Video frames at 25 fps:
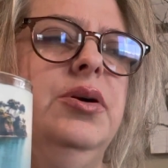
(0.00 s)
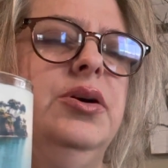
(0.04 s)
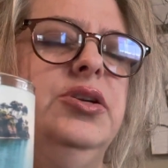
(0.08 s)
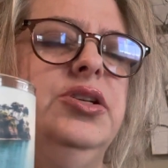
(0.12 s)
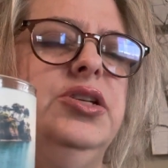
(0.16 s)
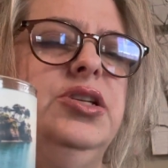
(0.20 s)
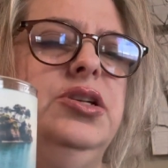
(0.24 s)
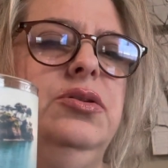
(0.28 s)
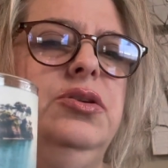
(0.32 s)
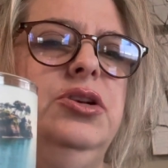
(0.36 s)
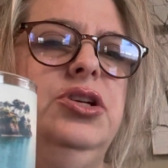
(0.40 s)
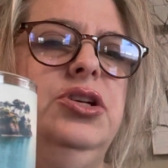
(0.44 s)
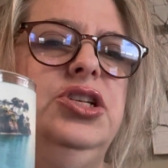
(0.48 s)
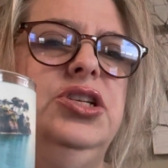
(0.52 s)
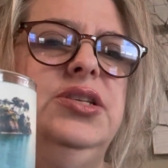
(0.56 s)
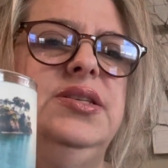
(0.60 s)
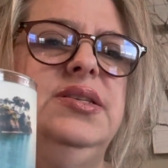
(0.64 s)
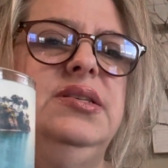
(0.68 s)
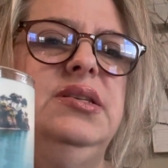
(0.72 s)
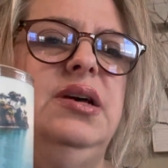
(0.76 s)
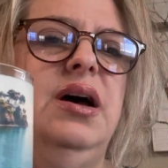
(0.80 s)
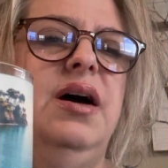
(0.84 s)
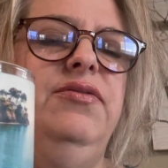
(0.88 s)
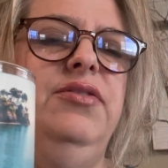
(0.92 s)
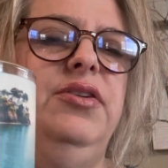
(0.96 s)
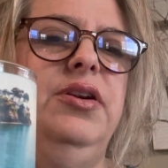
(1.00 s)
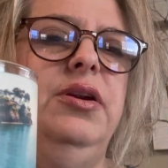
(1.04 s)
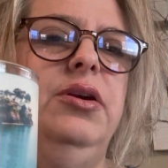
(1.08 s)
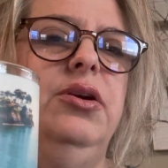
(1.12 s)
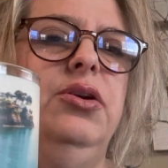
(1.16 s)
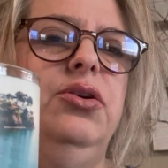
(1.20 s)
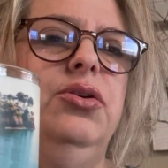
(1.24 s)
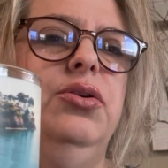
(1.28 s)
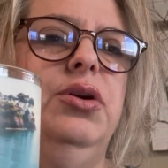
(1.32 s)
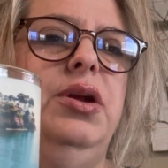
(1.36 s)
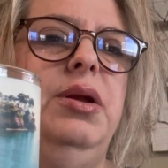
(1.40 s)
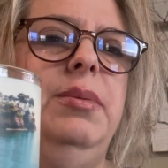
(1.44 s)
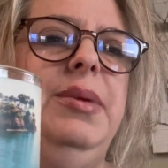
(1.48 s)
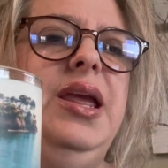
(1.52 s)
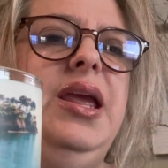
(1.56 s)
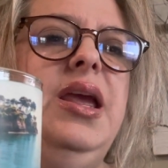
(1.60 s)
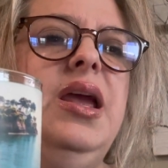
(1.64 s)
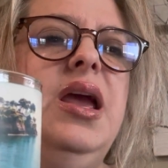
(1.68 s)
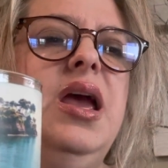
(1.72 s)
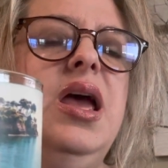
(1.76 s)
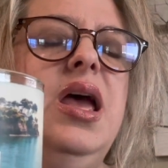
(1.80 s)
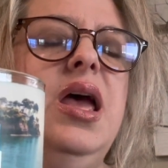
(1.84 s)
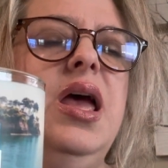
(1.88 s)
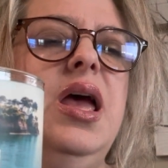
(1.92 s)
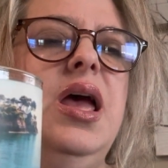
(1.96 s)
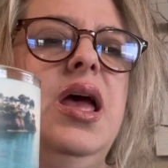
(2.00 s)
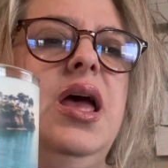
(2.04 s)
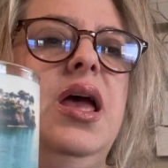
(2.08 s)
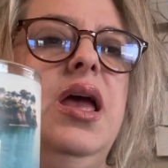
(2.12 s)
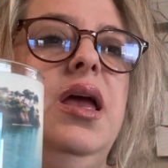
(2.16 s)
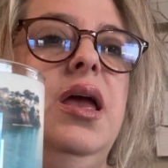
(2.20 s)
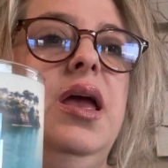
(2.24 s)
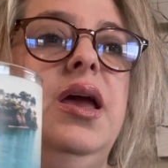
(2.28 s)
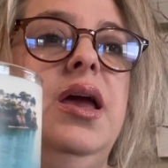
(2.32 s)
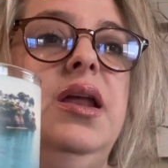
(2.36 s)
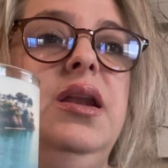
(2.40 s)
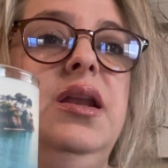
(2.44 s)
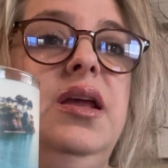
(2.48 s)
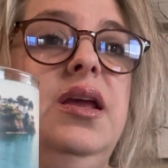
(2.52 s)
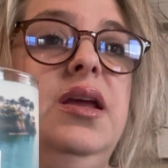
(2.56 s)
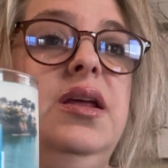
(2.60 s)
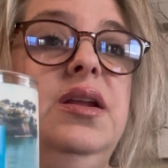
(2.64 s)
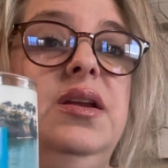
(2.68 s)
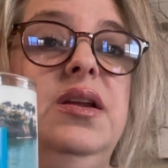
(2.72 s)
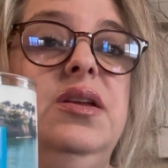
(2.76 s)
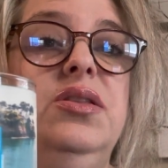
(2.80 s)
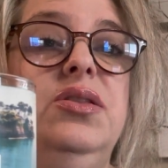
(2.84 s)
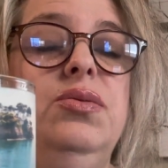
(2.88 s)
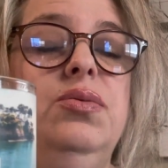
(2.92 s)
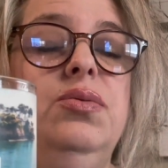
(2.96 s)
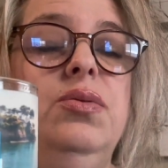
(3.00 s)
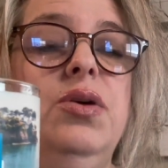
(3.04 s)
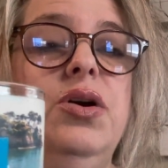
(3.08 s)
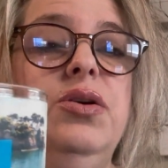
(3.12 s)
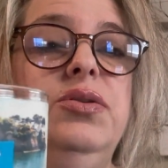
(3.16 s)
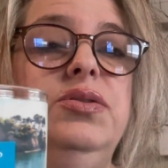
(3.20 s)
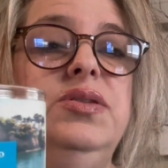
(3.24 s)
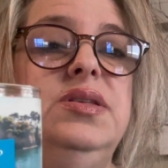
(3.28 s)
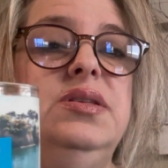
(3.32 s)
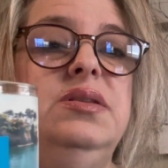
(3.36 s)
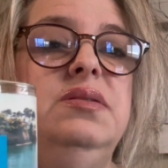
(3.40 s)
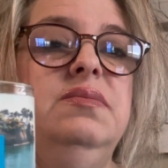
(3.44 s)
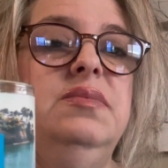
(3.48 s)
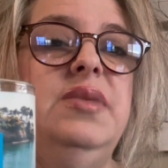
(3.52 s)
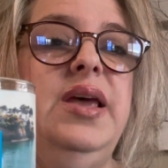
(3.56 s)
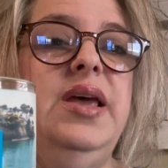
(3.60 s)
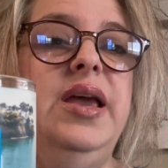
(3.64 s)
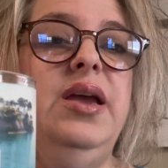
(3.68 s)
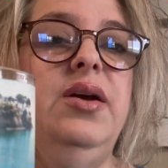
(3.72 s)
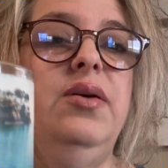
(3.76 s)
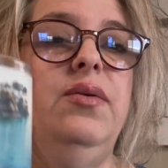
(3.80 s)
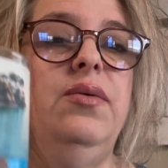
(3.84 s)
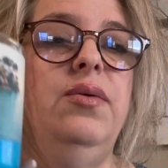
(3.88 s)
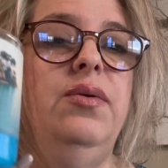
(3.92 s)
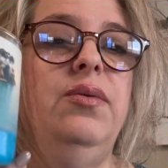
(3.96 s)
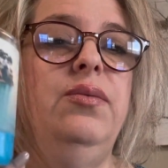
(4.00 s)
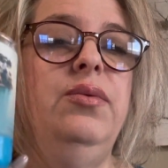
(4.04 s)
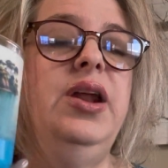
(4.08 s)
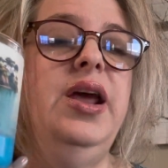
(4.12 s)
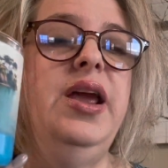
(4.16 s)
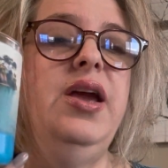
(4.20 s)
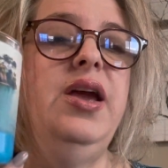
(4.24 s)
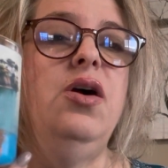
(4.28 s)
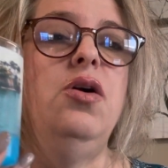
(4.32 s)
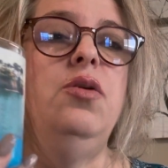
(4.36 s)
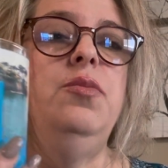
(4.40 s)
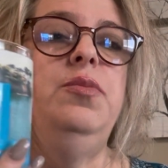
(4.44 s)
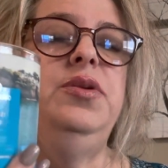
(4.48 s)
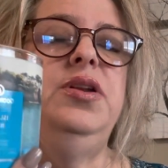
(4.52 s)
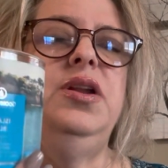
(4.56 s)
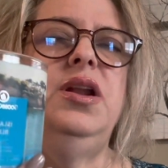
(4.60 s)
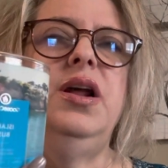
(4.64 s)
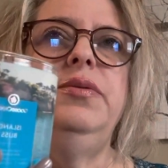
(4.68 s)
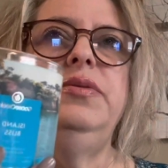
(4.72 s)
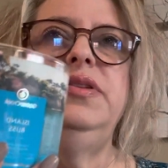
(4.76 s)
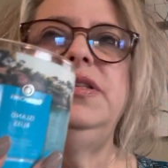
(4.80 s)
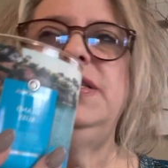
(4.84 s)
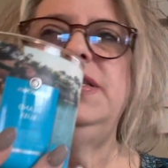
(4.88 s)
too, to just soften and creamy. And it throws, like when I opened it, I was